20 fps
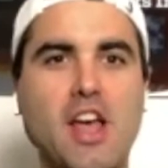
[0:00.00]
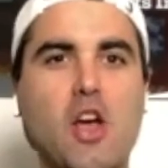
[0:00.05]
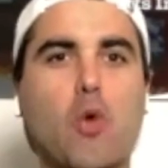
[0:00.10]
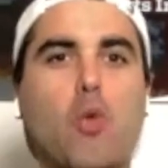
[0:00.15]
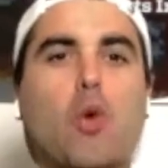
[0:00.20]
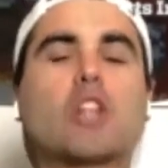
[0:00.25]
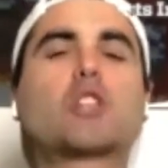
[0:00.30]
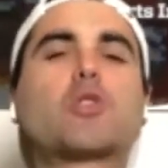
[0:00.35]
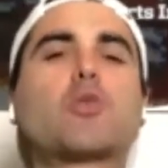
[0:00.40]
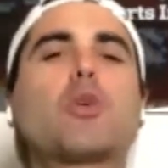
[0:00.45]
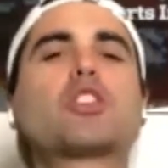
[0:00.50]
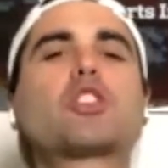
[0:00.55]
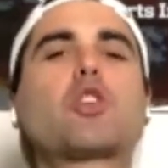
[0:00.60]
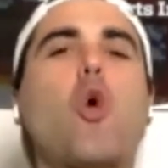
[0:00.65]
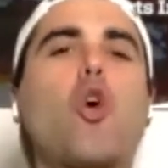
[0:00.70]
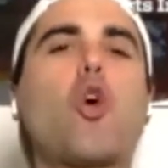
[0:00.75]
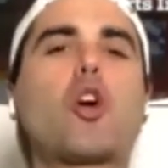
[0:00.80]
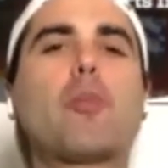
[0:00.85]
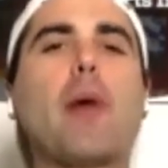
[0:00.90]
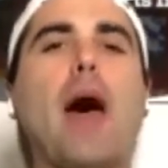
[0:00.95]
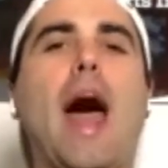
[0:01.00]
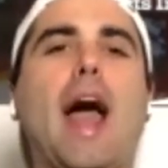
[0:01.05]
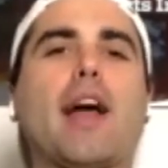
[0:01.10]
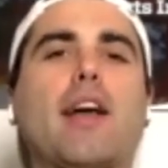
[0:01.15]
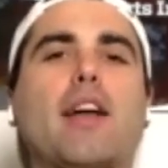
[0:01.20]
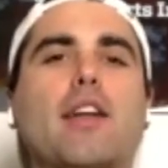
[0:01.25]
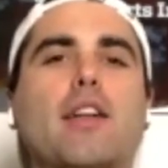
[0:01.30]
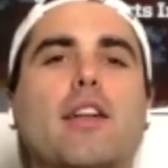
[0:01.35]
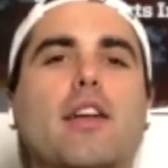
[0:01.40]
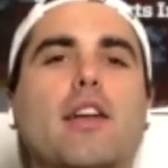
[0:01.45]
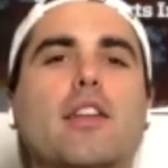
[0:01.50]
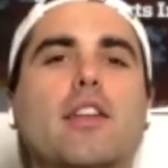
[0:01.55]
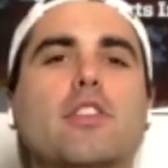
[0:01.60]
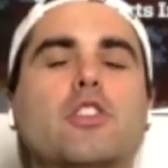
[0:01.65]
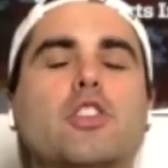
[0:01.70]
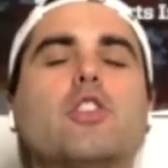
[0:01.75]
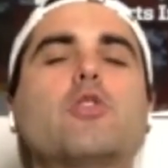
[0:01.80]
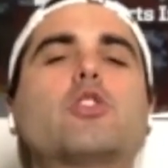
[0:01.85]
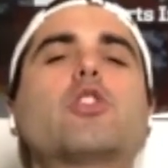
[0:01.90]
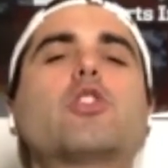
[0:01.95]
Which quarterback
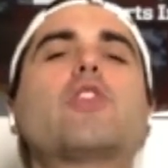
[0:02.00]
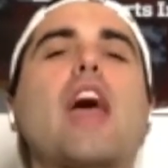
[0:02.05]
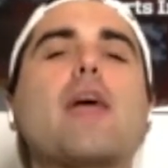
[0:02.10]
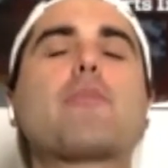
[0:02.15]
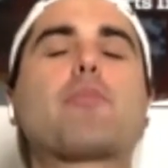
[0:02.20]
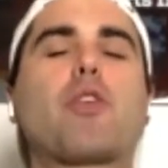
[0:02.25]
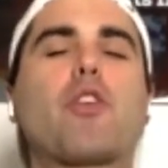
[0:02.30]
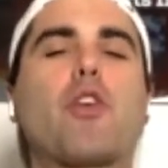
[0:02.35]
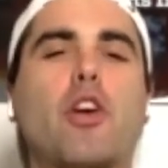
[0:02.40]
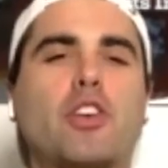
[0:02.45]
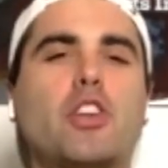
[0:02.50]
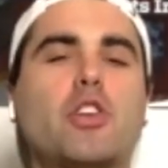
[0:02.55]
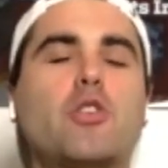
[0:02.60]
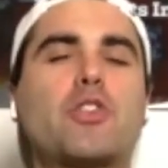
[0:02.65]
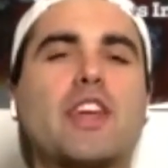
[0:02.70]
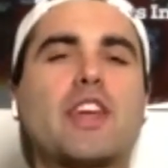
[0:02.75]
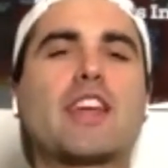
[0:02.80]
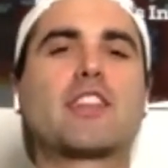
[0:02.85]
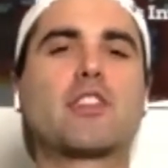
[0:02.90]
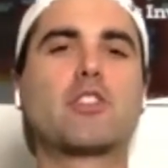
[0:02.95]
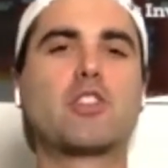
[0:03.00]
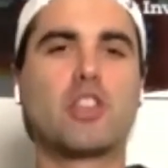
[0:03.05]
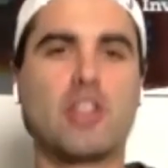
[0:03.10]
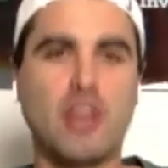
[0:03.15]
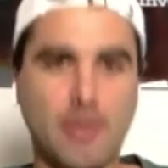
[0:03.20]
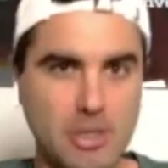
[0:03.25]
do they or do you think the